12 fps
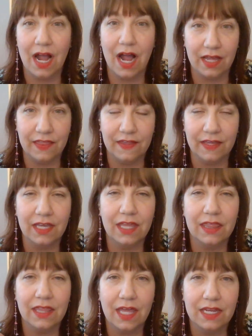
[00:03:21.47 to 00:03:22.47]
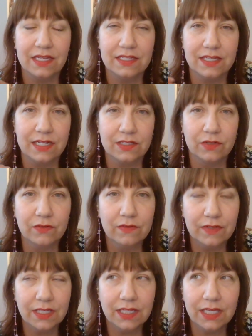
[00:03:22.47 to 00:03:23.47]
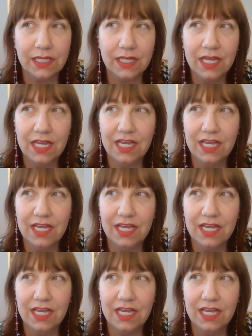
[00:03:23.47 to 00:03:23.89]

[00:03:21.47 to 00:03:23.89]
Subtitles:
I think, and that is it's a really